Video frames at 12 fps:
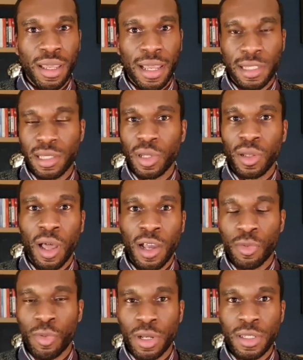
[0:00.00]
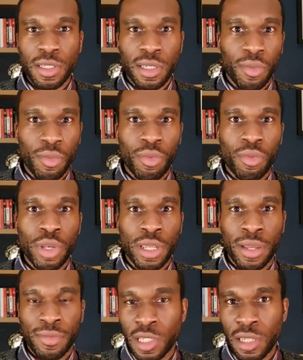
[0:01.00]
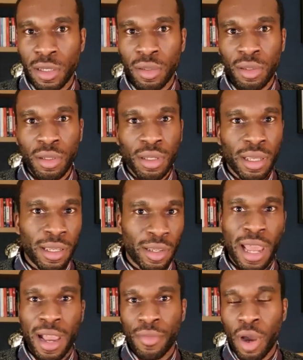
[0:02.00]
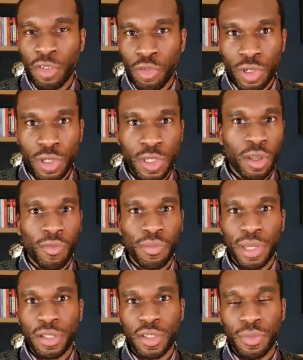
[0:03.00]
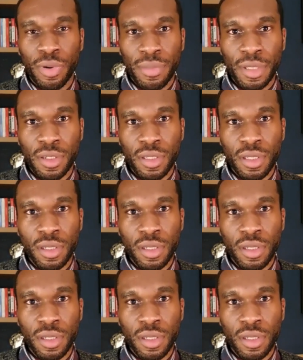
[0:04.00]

And some of the larger ones that we have seen can have hundreds of billions of parameters.